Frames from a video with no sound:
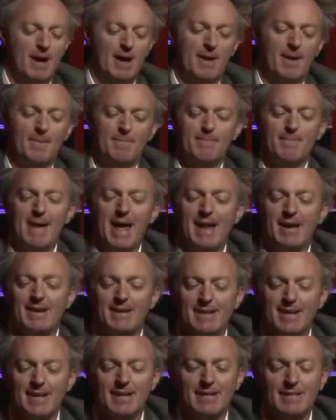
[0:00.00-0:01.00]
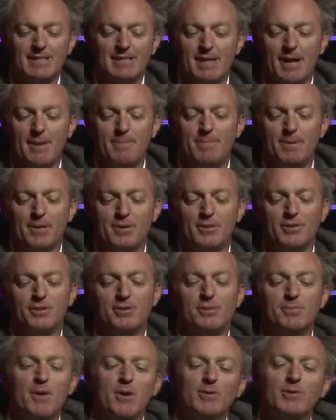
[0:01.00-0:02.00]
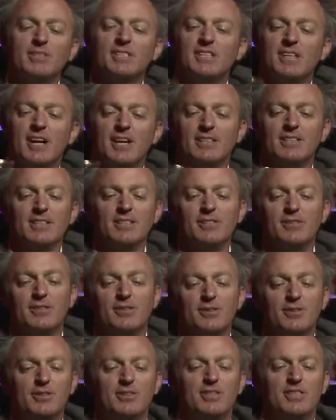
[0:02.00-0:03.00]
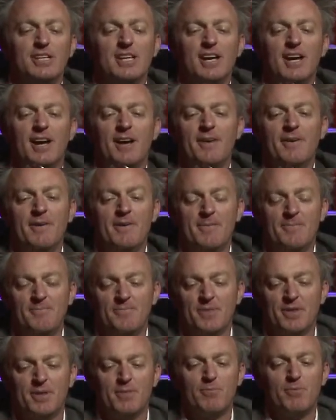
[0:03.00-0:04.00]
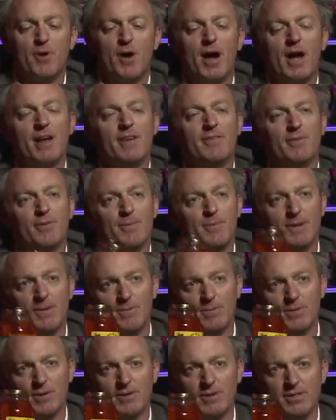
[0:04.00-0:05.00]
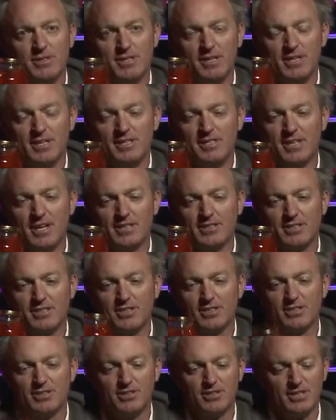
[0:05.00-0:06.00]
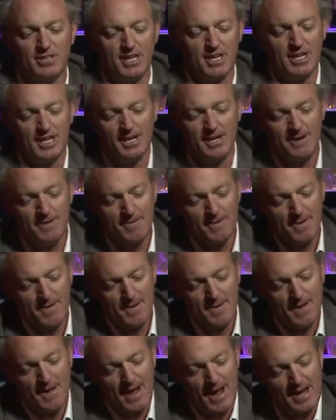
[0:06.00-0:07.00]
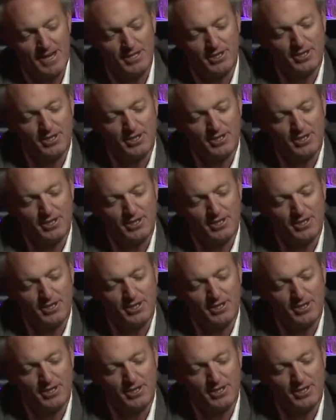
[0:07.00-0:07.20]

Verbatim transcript: uh, Matt and Dana's pickled smoked sausage. So just the, uh, the brine from it where the sausages are sitting in. I